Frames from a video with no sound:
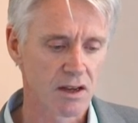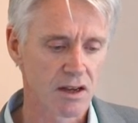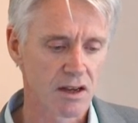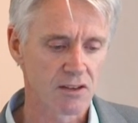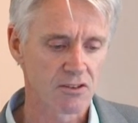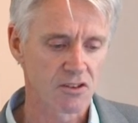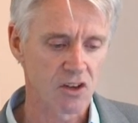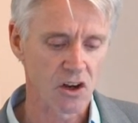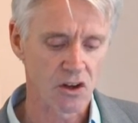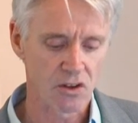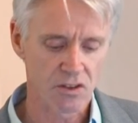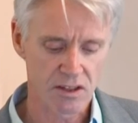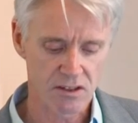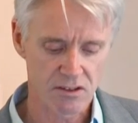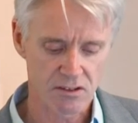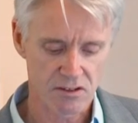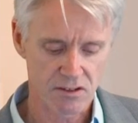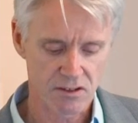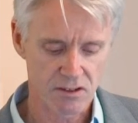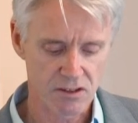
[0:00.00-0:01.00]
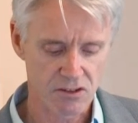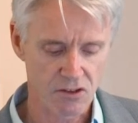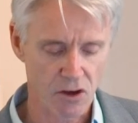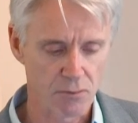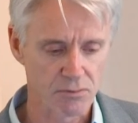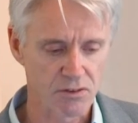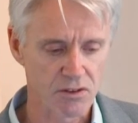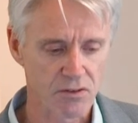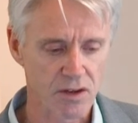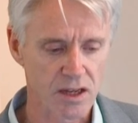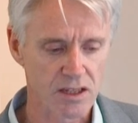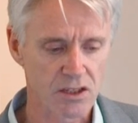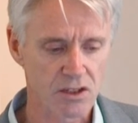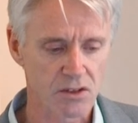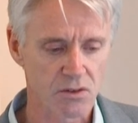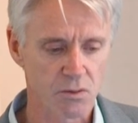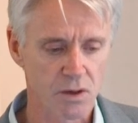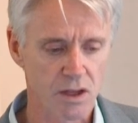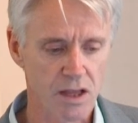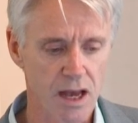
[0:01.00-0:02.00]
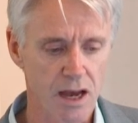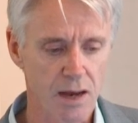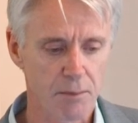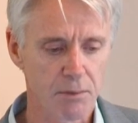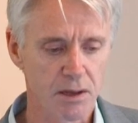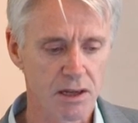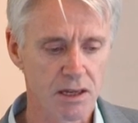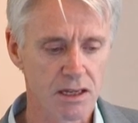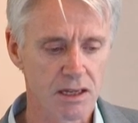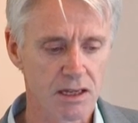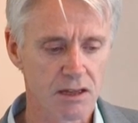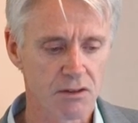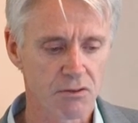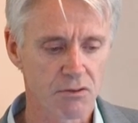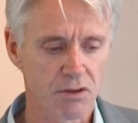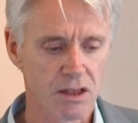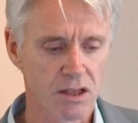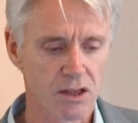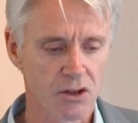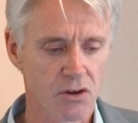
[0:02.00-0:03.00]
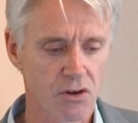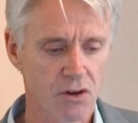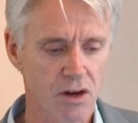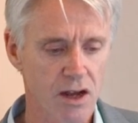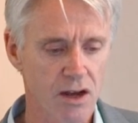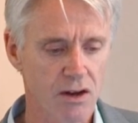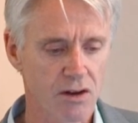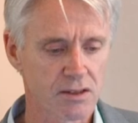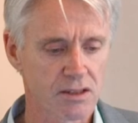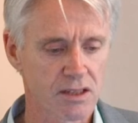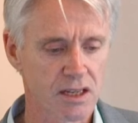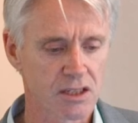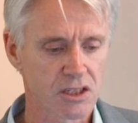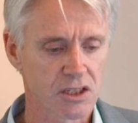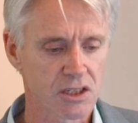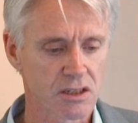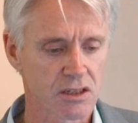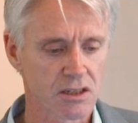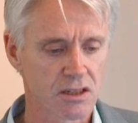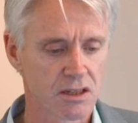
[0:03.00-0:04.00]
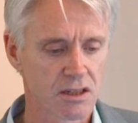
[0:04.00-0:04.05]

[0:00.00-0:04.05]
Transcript: And so this observation with RB really caught our attention.